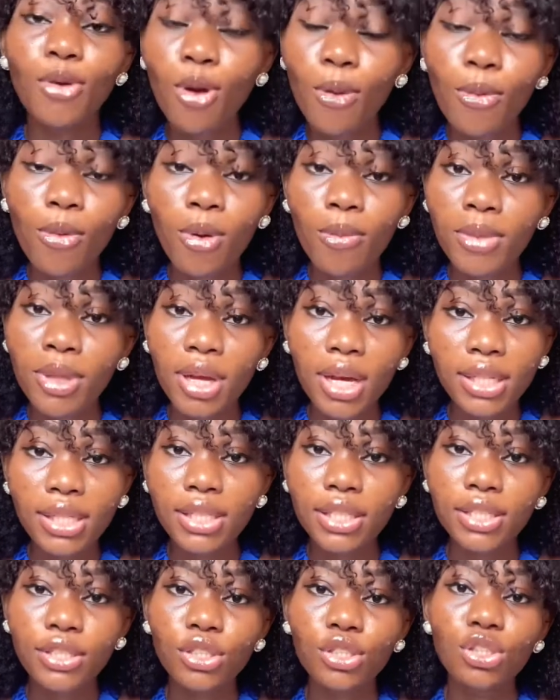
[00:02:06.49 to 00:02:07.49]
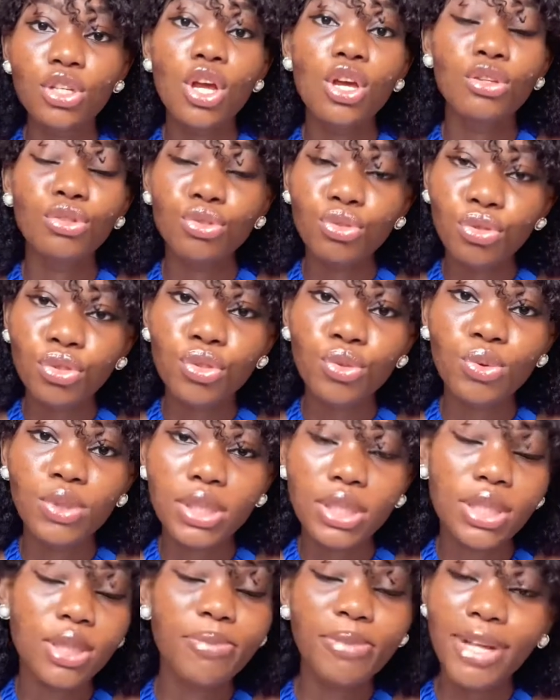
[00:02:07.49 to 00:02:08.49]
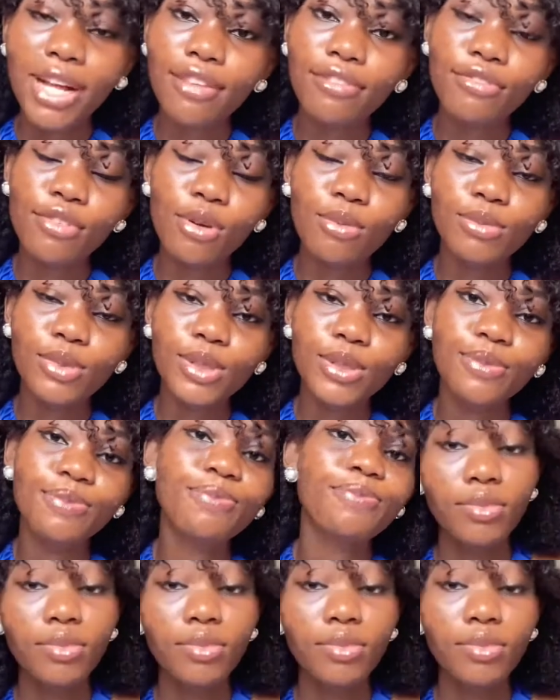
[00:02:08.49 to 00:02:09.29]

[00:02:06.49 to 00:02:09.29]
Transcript: upcoming artist through these platforms.